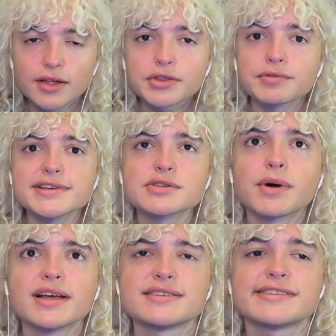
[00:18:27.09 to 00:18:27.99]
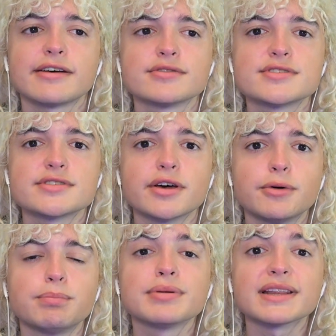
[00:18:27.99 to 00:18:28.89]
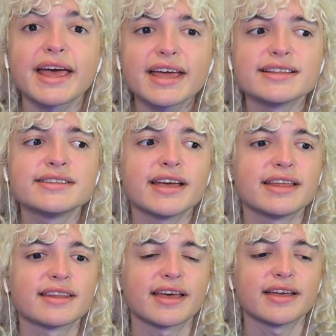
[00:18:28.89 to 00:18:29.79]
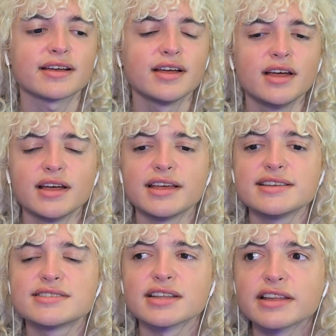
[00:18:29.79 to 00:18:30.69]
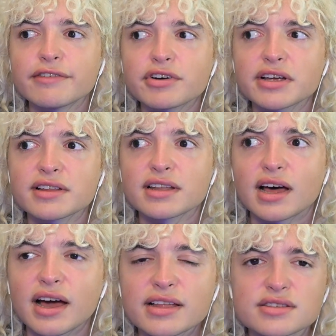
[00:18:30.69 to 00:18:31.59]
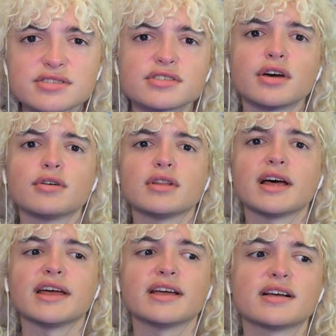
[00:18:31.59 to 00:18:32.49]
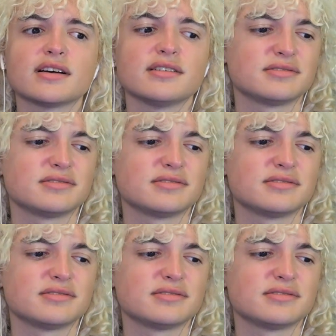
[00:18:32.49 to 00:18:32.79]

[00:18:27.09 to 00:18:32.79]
The reason why it sounds so bland and, like, he's delivering the lines so, like,